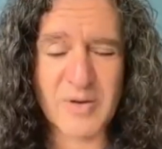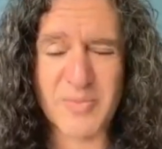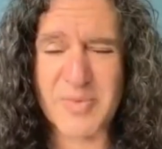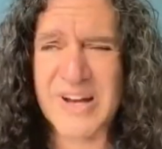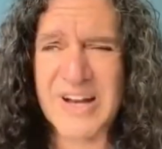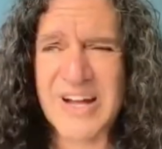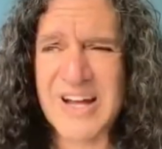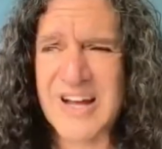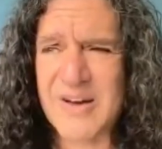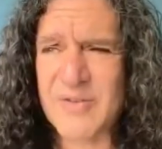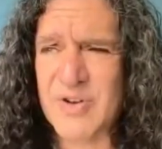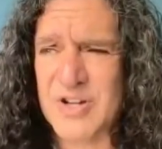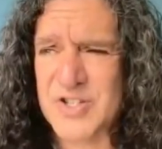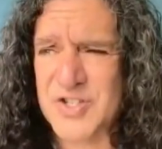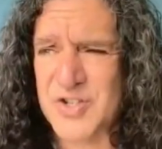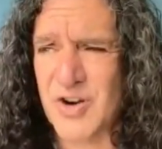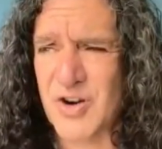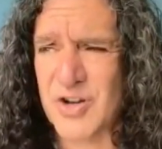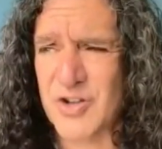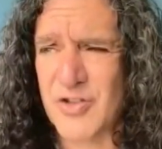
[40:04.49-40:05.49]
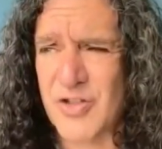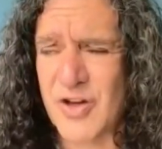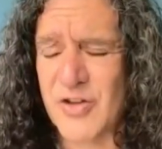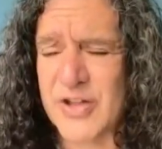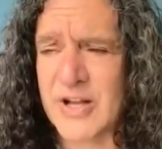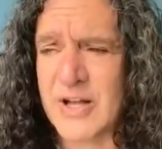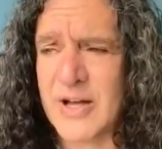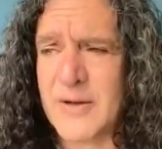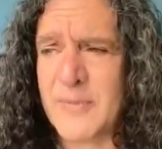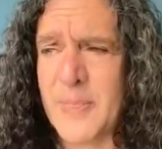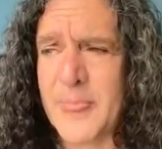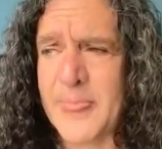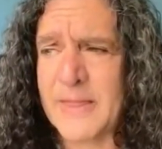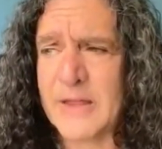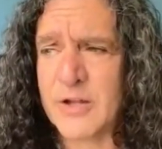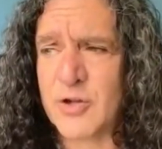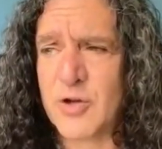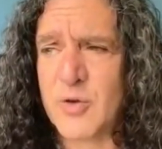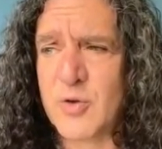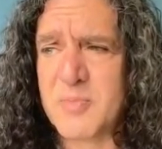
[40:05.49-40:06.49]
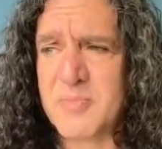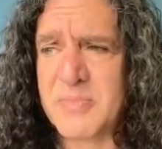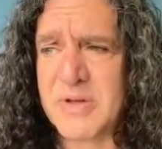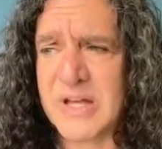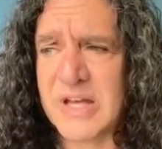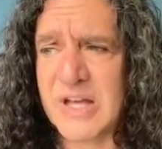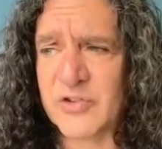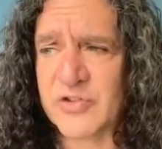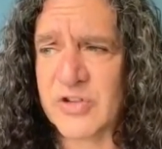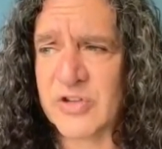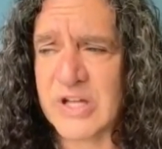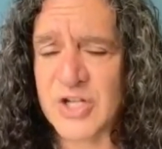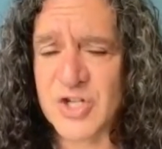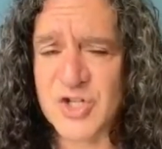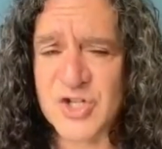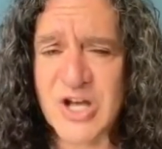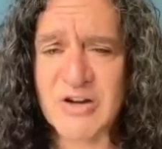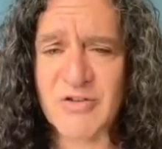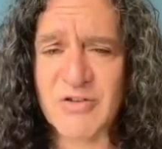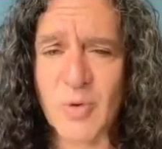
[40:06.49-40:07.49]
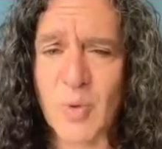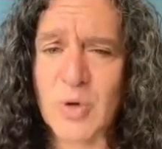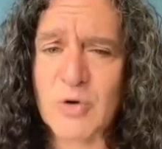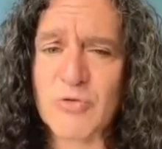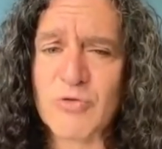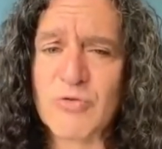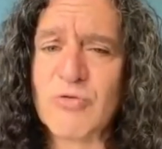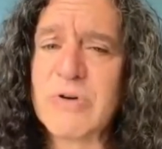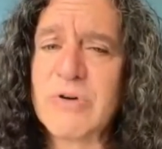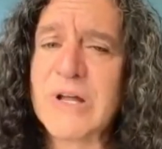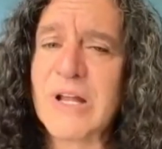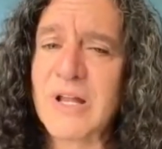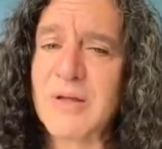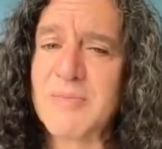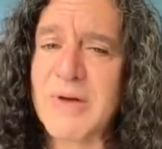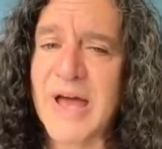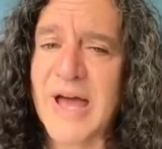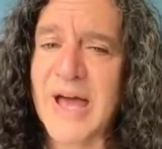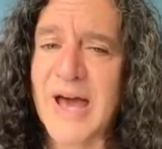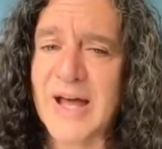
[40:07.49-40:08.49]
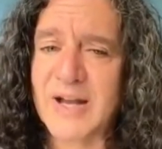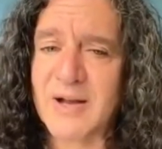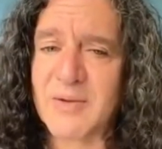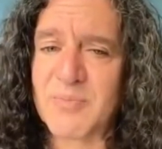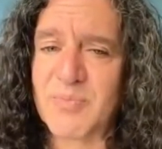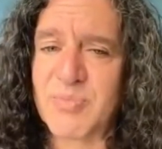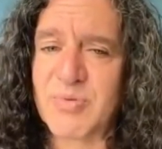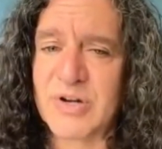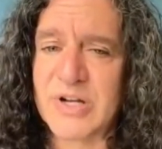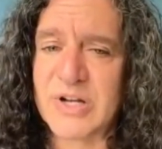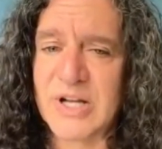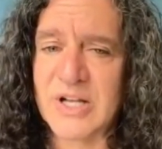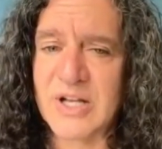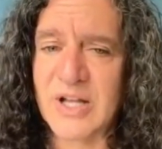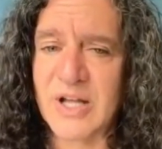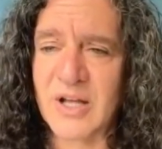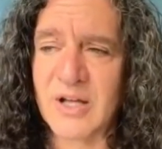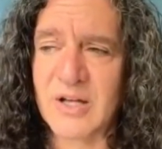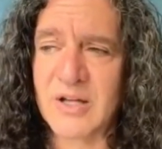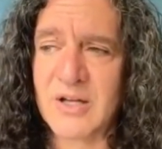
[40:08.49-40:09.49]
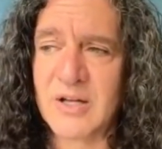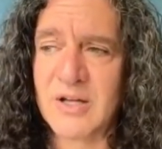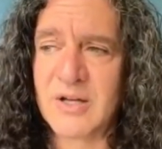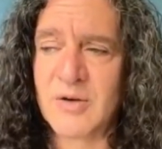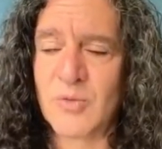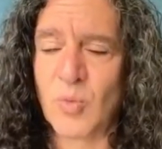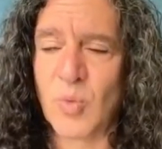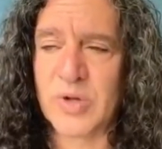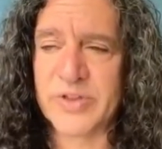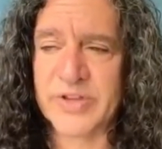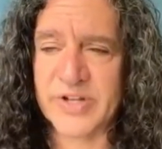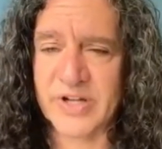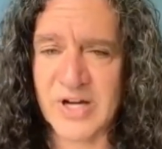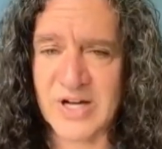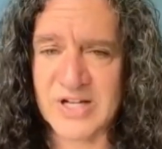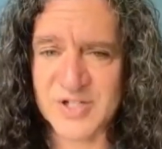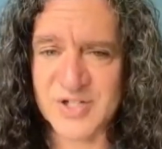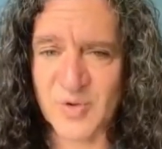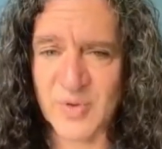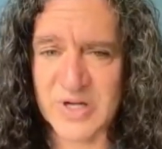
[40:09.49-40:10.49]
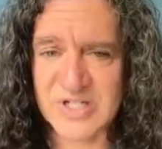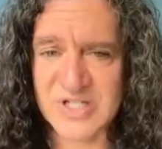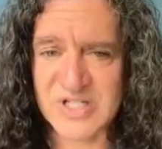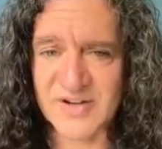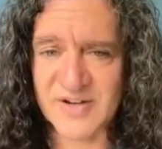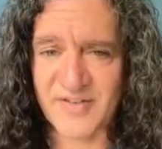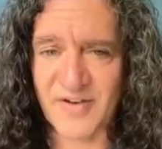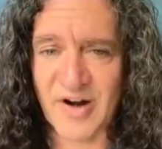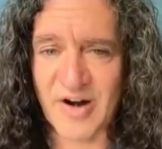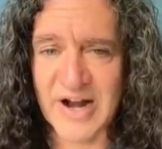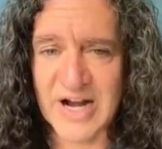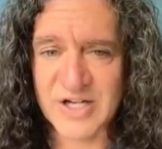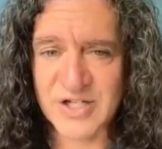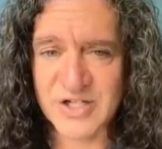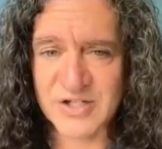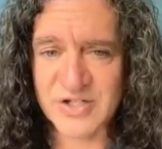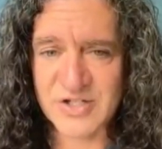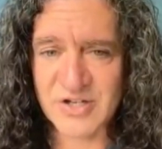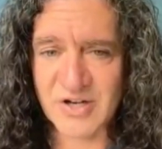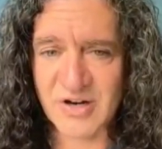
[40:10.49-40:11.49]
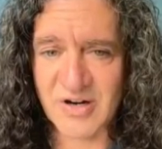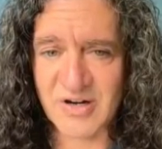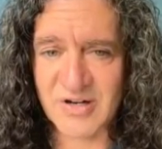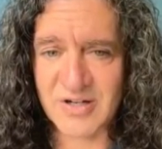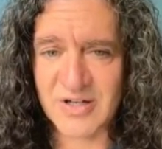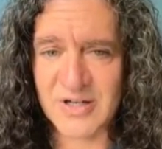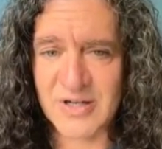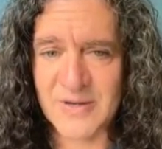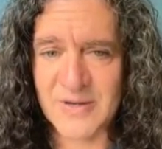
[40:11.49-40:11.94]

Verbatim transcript: But I would also argue, though, that human beings in general, we're really bad at predicting what the consequences of our actions are.